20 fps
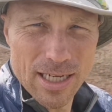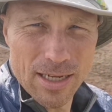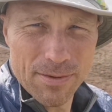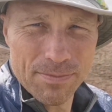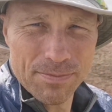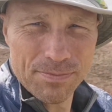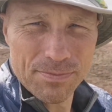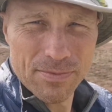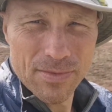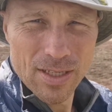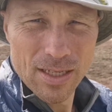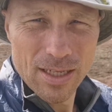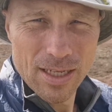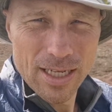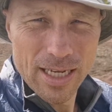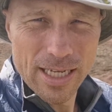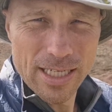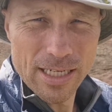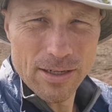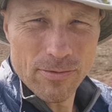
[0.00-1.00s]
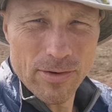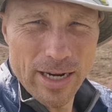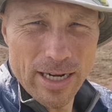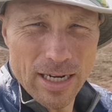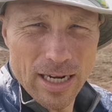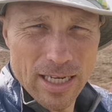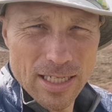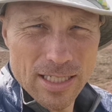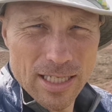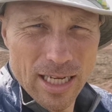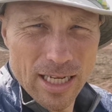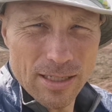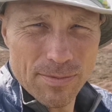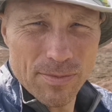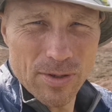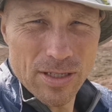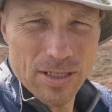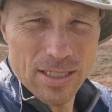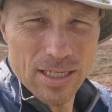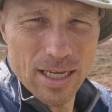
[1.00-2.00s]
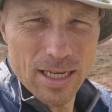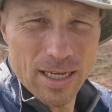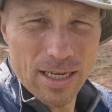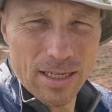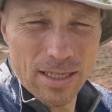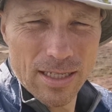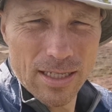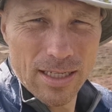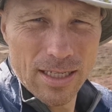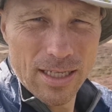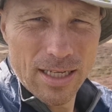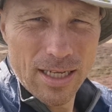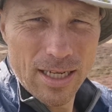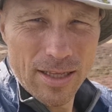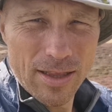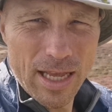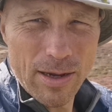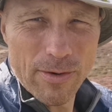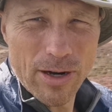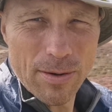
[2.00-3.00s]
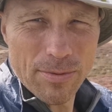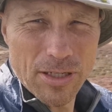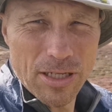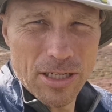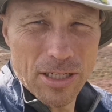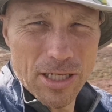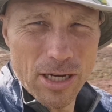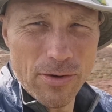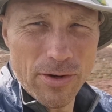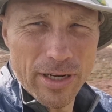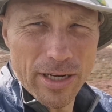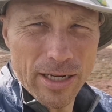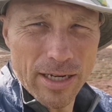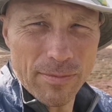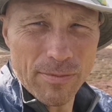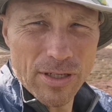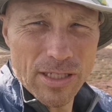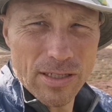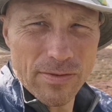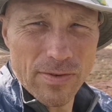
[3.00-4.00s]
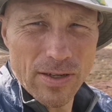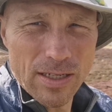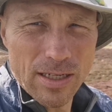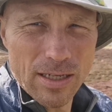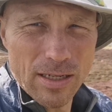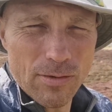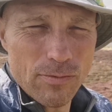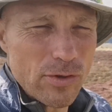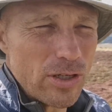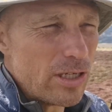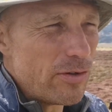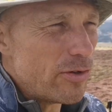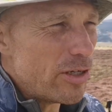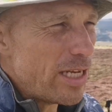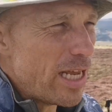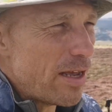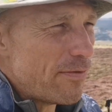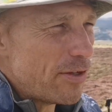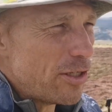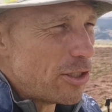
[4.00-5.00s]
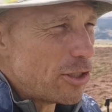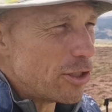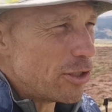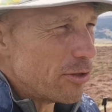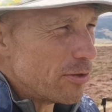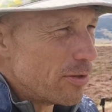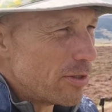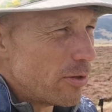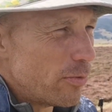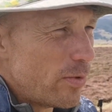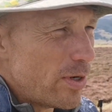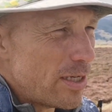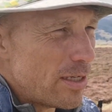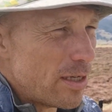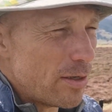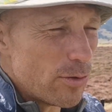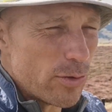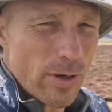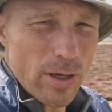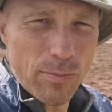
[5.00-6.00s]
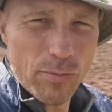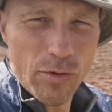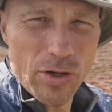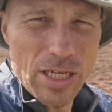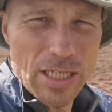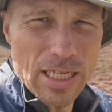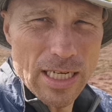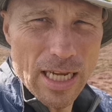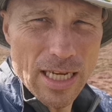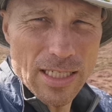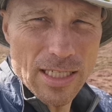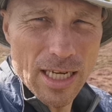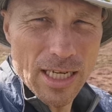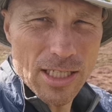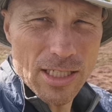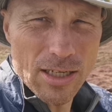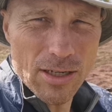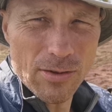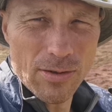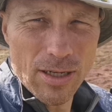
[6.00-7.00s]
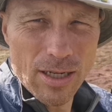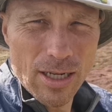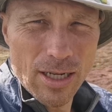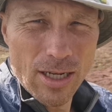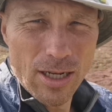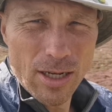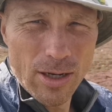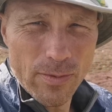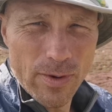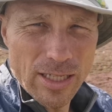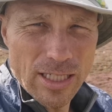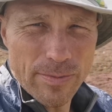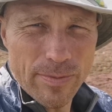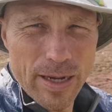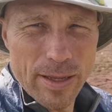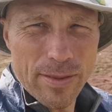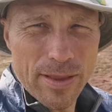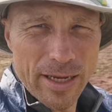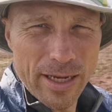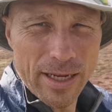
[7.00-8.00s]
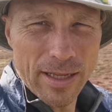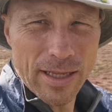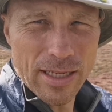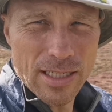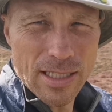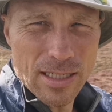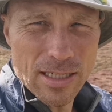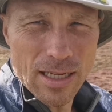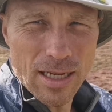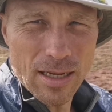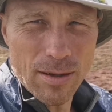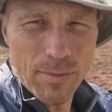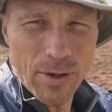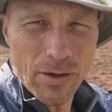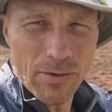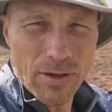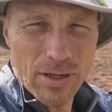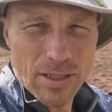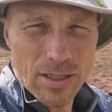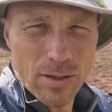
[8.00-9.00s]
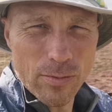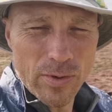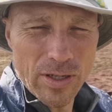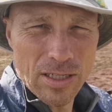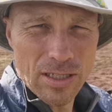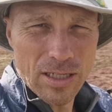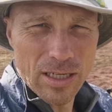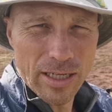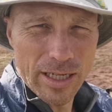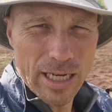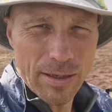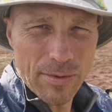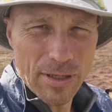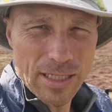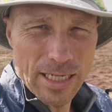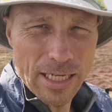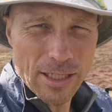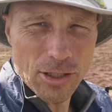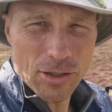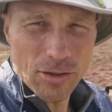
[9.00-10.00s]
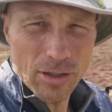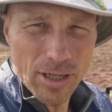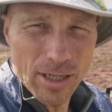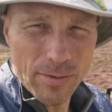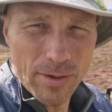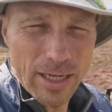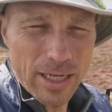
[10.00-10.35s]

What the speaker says: It didn't rain last night, but they were absolutely soaking. It must have had a really heavy dew, and the wind, it was quite breezy last night, so went to bed thinking this is a bonus, the wind's going to keep the tents dry.